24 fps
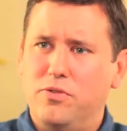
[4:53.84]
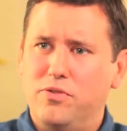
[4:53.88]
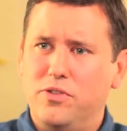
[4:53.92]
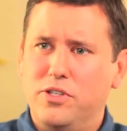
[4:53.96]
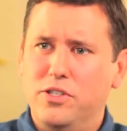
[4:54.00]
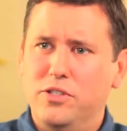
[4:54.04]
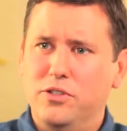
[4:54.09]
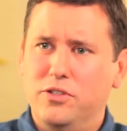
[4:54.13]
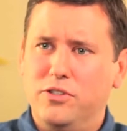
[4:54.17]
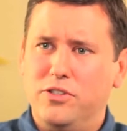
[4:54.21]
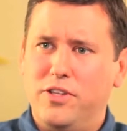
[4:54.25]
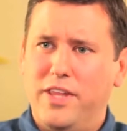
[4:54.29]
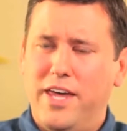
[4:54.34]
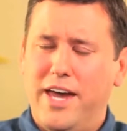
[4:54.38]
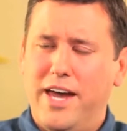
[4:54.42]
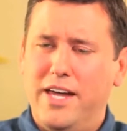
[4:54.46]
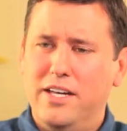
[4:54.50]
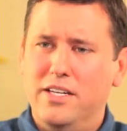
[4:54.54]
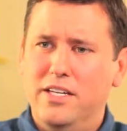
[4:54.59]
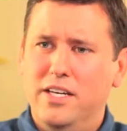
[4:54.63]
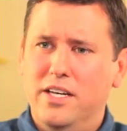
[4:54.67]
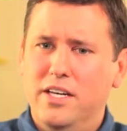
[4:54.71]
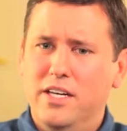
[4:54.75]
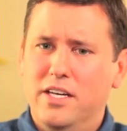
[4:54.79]
feels
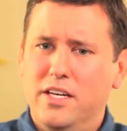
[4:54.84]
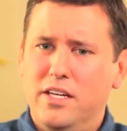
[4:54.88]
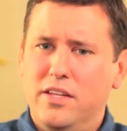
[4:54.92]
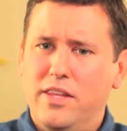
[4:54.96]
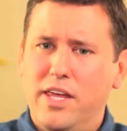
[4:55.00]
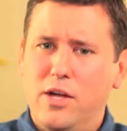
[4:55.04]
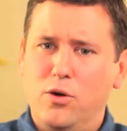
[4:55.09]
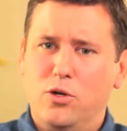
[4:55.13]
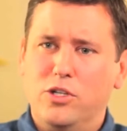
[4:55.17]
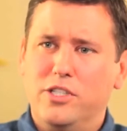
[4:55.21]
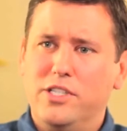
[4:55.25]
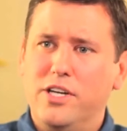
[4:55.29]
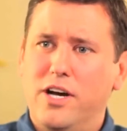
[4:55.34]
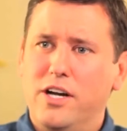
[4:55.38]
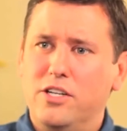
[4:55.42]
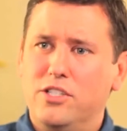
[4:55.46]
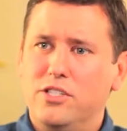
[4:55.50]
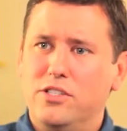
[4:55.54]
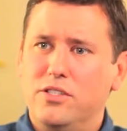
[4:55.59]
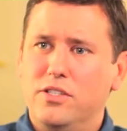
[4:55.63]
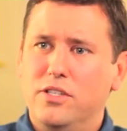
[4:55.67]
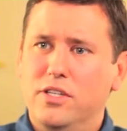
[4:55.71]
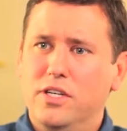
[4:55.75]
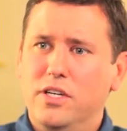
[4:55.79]
that they were
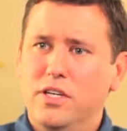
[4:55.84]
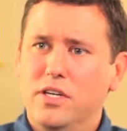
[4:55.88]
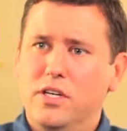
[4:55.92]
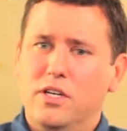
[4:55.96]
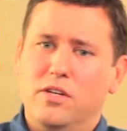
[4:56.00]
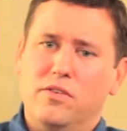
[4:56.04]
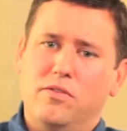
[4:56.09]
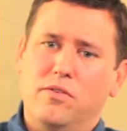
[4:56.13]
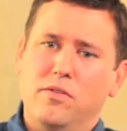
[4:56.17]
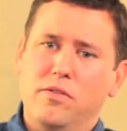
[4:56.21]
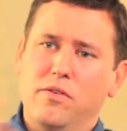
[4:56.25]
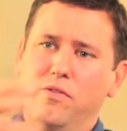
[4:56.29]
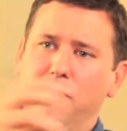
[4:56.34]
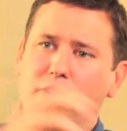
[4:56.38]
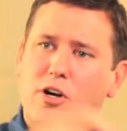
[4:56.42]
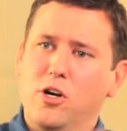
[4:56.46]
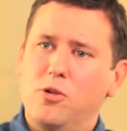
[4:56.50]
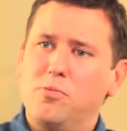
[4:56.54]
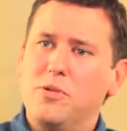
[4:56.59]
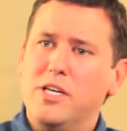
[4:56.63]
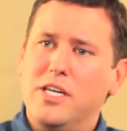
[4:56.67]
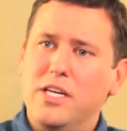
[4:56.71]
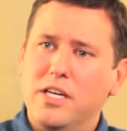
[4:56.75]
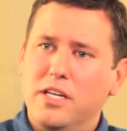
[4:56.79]
touched from the
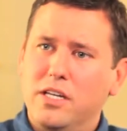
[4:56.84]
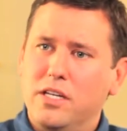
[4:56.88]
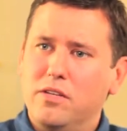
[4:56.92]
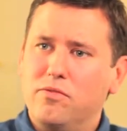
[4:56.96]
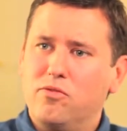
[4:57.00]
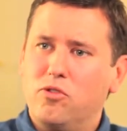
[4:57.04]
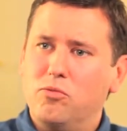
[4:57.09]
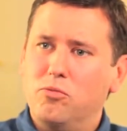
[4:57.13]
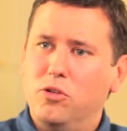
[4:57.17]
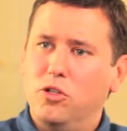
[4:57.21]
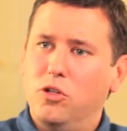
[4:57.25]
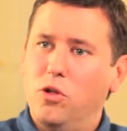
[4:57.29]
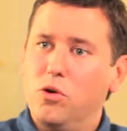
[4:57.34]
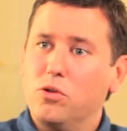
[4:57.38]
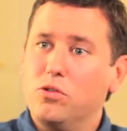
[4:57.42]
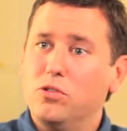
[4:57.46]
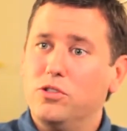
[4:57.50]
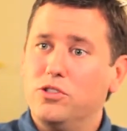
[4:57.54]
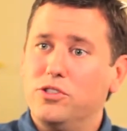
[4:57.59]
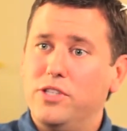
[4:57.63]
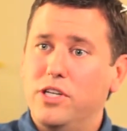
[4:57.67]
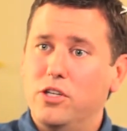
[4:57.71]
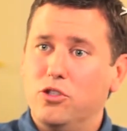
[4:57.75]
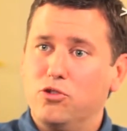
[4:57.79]
very beginning, from a
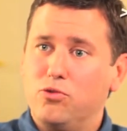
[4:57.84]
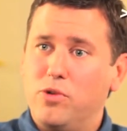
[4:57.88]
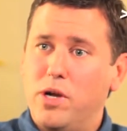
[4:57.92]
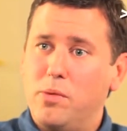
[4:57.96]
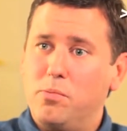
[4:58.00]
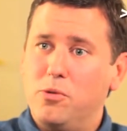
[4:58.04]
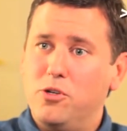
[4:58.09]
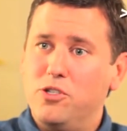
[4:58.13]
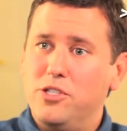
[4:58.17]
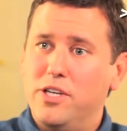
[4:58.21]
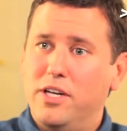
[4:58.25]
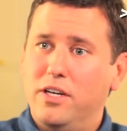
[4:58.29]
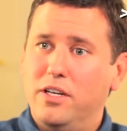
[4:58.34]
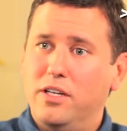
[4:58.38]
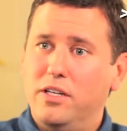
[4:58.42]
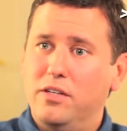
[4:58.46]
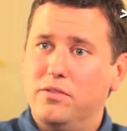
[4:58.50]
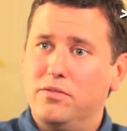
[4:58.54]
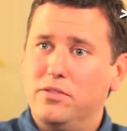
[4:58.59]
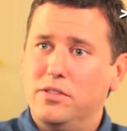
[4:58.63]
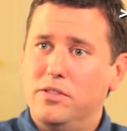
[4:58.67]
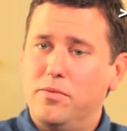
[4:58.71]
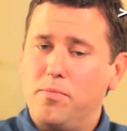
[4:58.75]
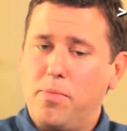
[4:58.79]
local sales
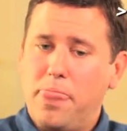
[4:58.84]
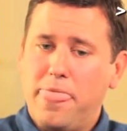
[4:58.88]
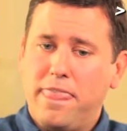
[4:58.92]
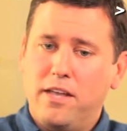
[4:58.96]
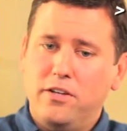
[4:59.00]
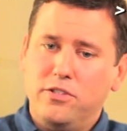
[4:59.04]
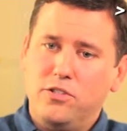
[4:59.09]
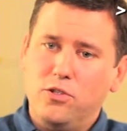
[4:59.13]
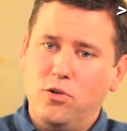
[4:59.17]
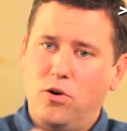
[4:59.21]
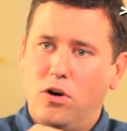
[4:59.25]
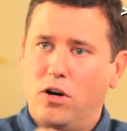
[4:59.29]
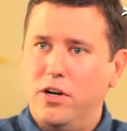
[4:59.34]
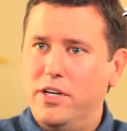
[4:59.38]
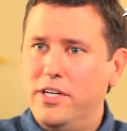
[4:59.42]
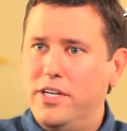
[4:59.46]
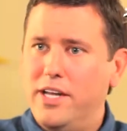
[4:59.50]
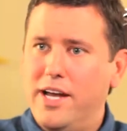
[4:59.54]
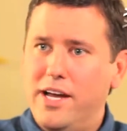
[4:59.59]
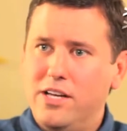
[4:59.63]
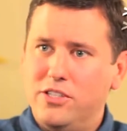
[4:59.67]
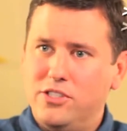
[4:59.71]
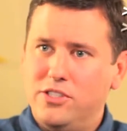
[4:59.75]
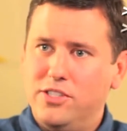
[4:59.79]
representative to our
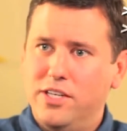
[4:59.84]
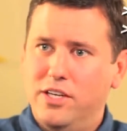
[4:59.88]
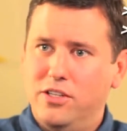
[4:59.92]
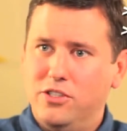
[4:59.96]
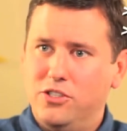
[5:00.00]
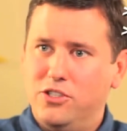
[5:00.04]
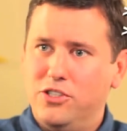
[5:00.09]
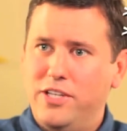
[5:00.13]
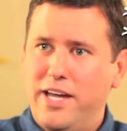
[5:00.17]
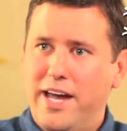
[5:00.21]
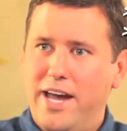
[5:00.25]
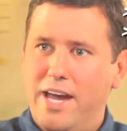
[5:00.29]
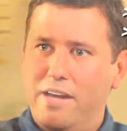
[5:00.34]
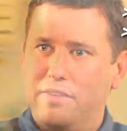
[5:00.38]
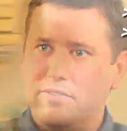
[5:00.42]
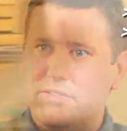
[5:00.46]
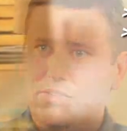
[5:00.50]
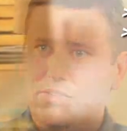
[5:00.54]
in-house sales staff,